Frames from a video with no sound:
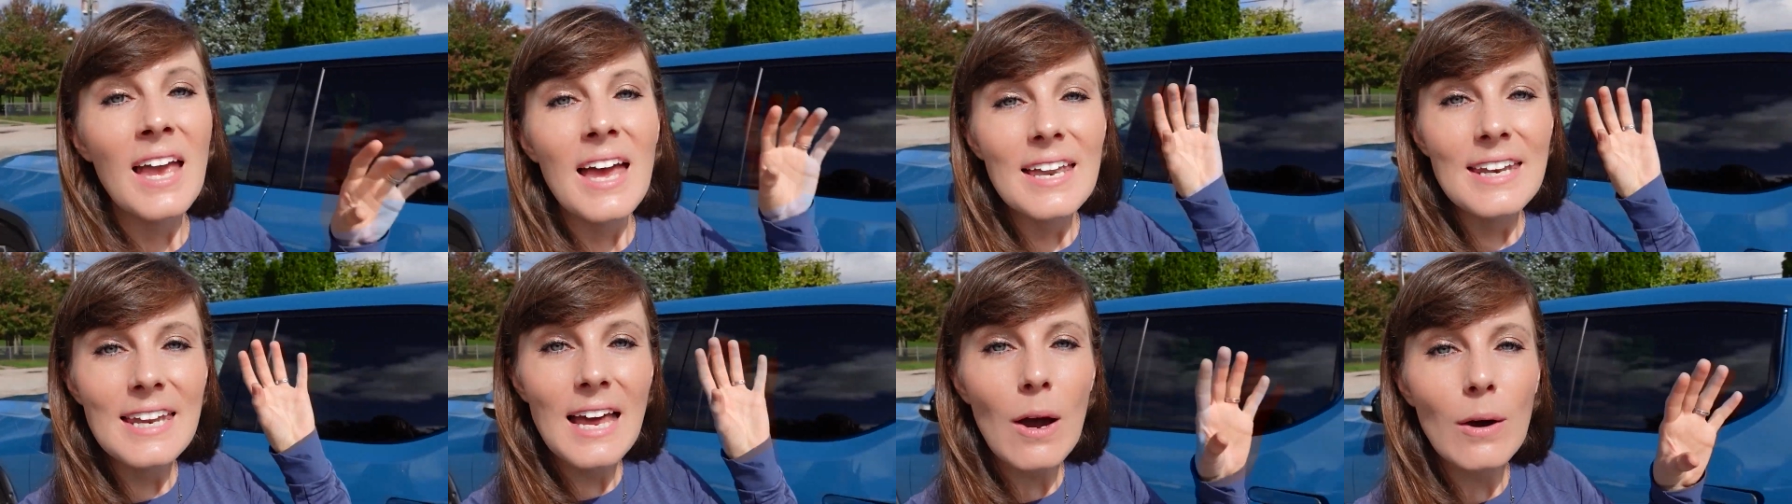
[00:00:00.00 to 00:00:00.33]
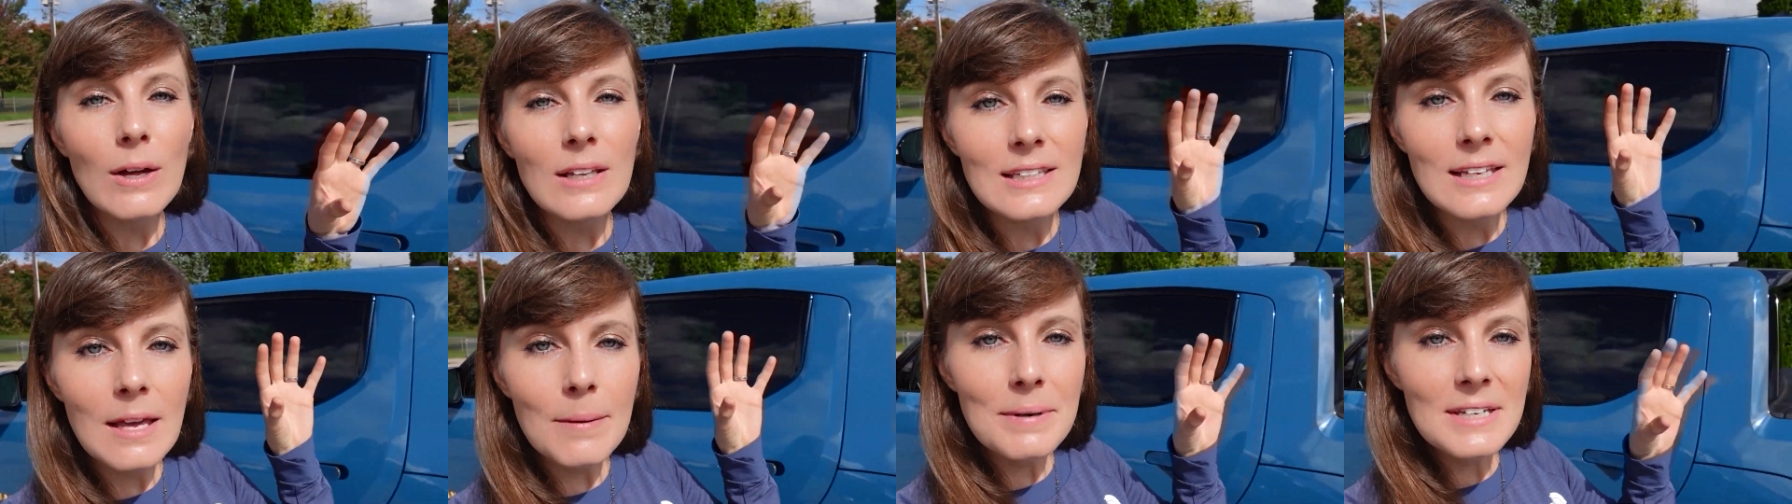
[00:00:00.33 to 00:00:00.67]

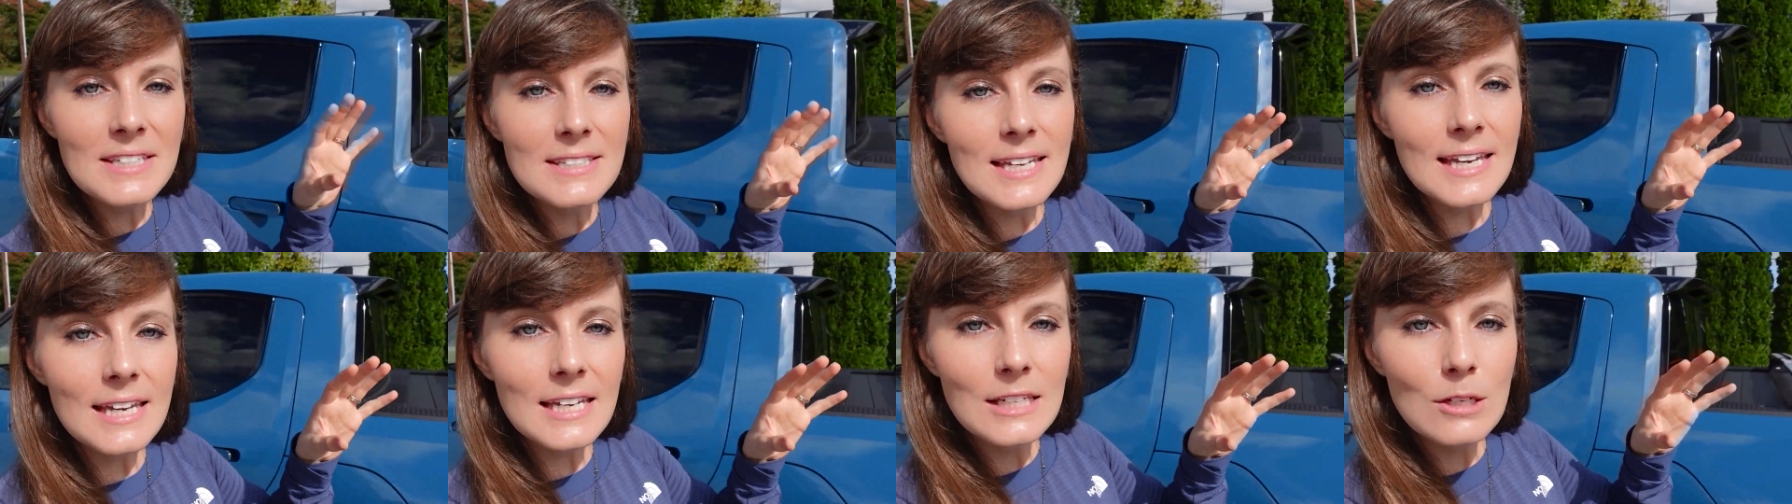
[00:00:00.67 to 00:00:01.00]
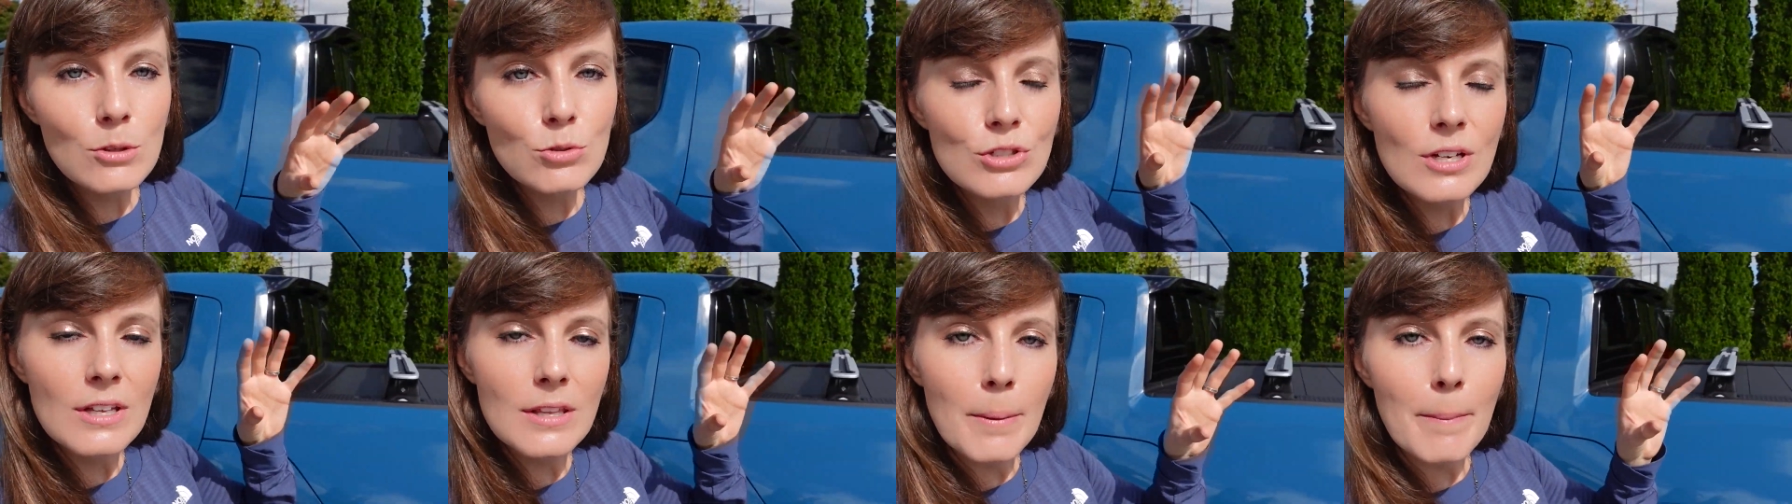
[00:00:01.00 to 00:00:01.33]
Now, let me take
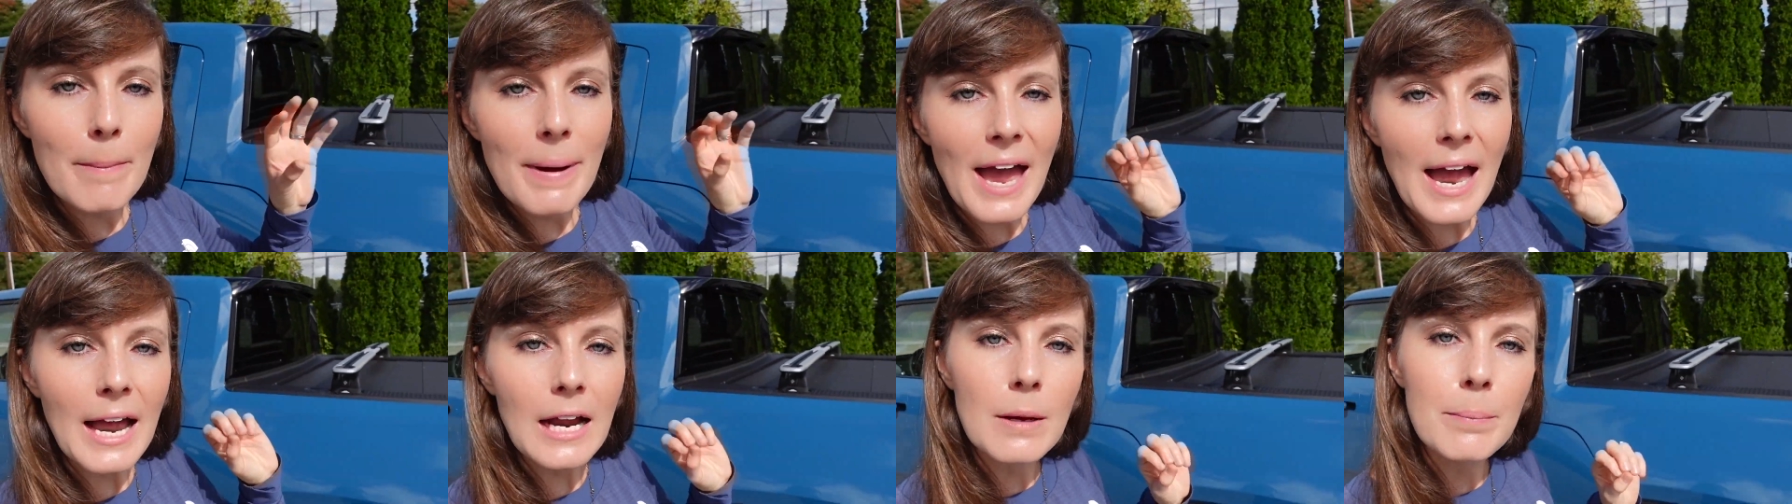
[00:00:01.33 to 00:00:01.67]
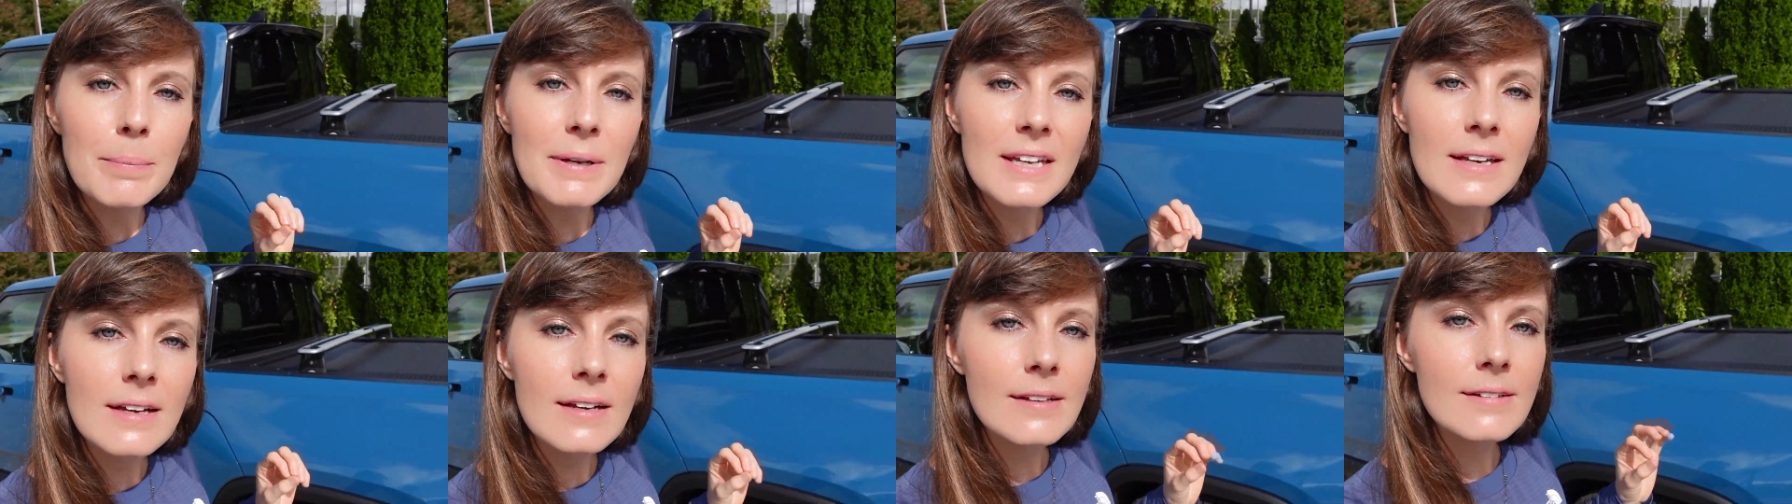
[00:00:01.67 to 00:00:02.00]
you to the back
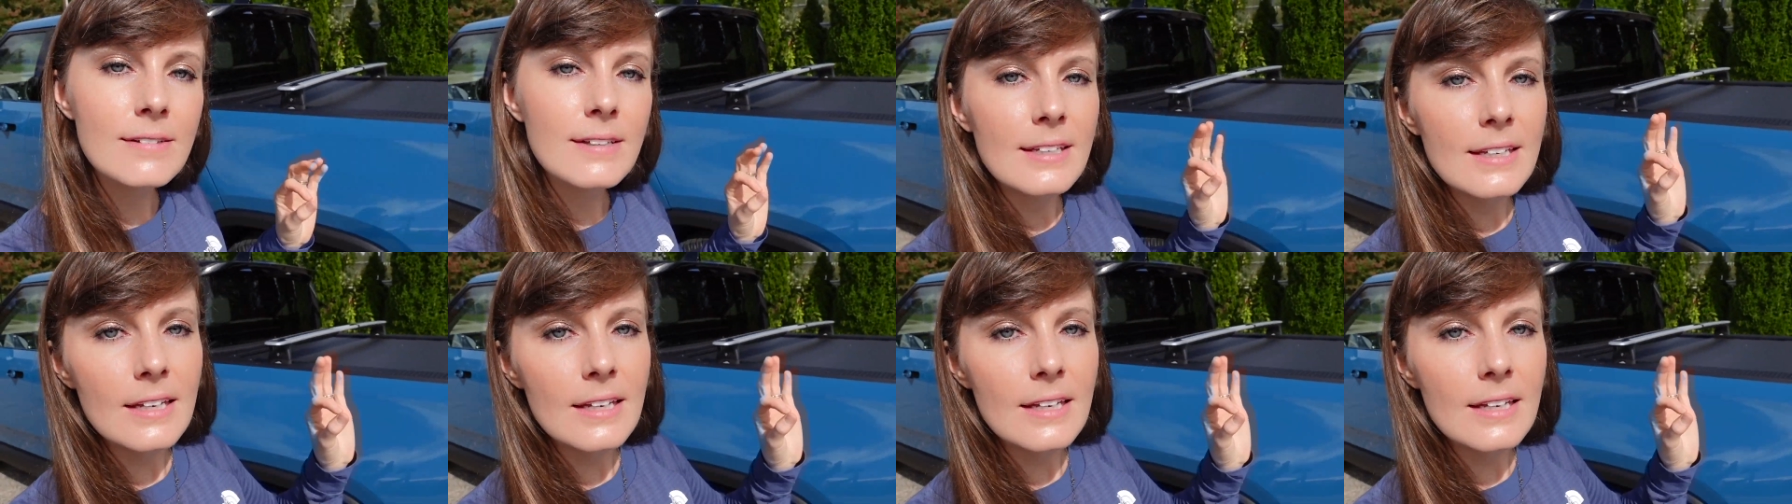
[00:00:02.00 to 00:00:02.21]
because